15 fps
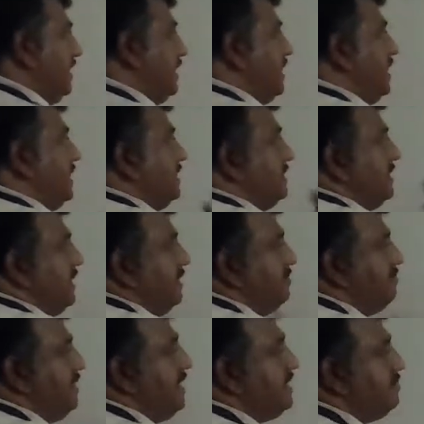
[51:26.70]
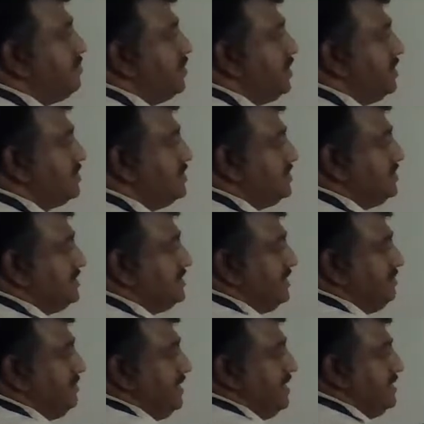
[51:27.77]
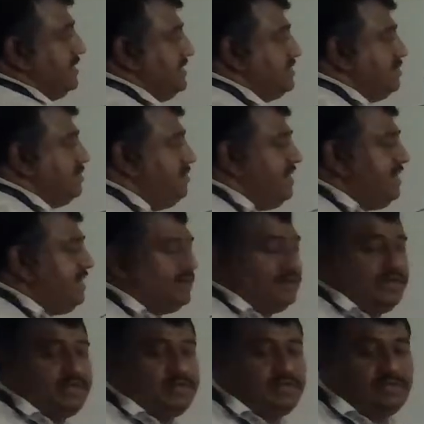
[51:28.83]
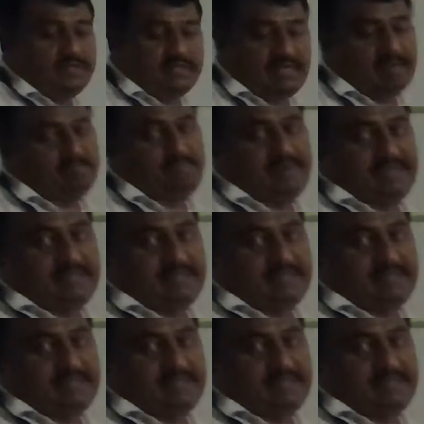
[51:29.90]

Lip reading: regarding the male reproductive system, this will be going to come.